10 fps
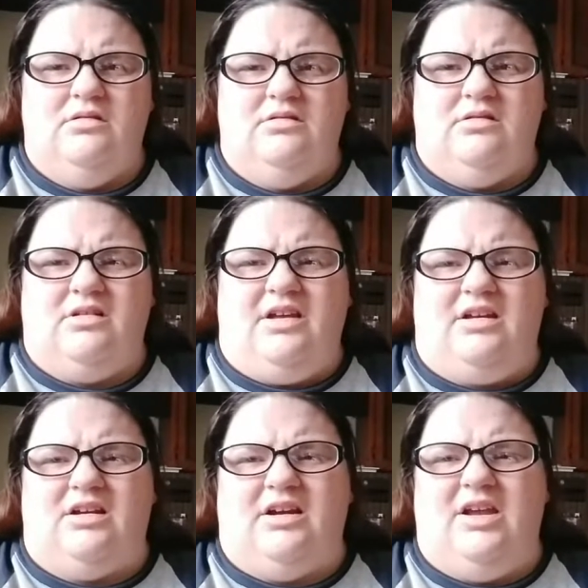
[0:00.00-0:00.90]
They're
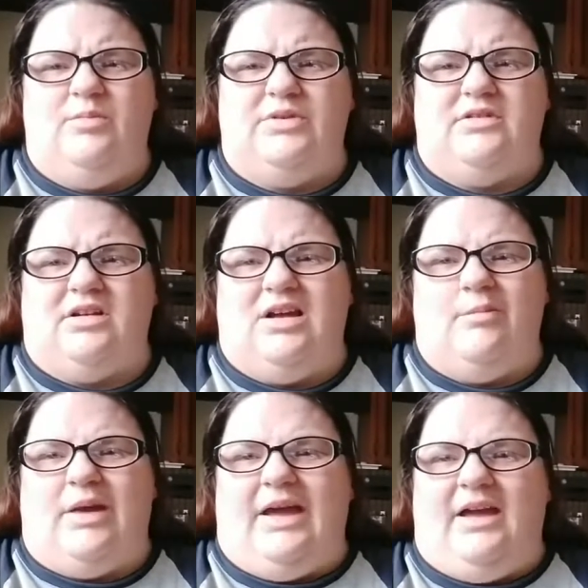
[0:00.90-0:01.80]
not great, but they're
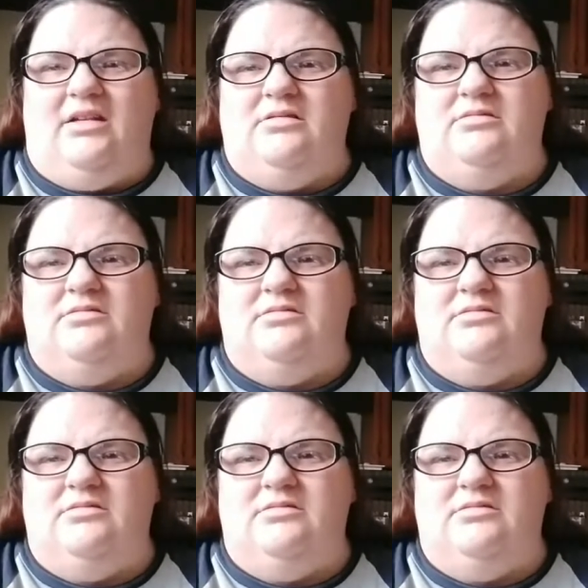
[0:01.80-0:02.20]
not bad.